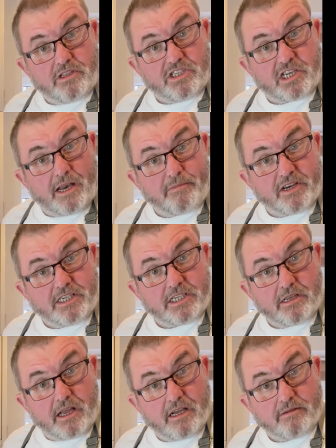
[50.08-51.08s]
the celebrity
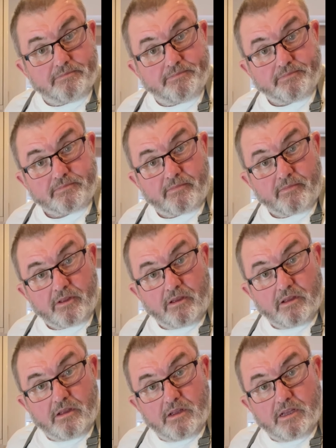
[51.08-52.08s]
Stand
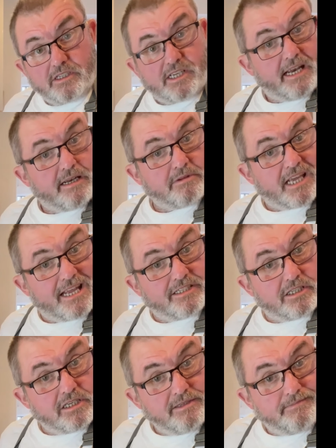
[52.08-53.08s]
Up to
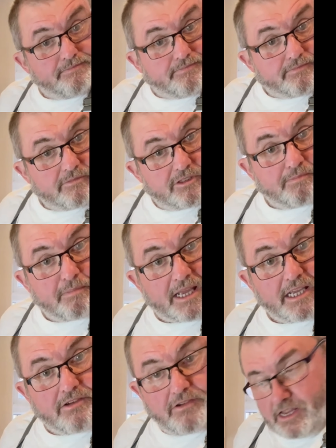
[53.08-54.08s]
Cancer. It's
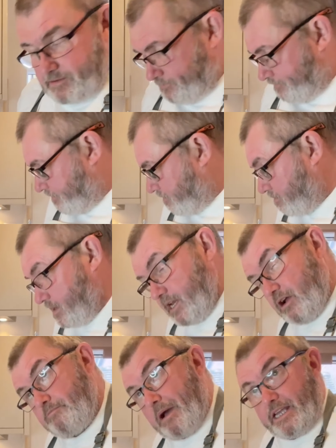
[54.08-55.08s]
bakery, you
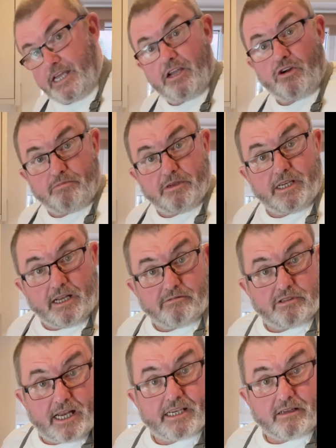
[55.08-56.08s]
know, baking, you know,
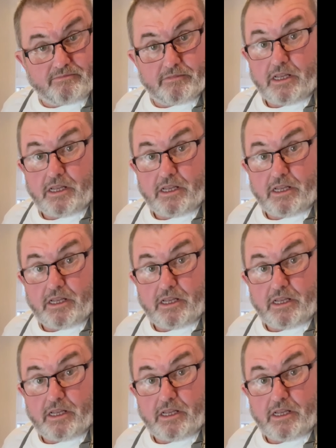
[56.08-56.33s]
stand up.